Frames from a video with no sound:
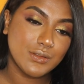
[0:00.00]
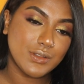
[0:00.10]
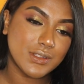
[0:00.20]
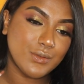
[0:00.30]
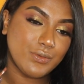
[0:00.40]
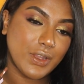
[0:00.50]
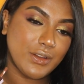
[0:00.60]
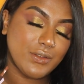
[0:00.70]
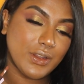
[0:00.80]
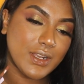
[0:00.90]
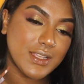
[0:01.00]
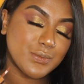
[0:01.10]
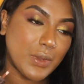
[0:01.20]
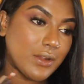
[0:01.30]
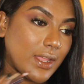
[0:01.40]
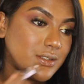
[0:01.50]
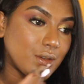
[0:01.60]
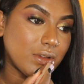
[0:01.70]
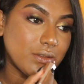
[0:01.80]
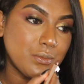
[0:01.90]
That's a very, very nice brown. I
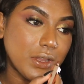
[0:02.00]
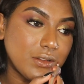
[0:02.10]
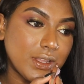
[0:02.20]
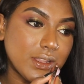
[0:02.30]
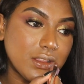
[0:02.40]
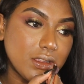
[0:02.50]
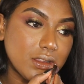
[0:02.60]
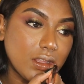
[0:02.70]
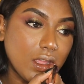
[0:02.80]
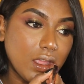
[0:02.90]
don't have a brown like this.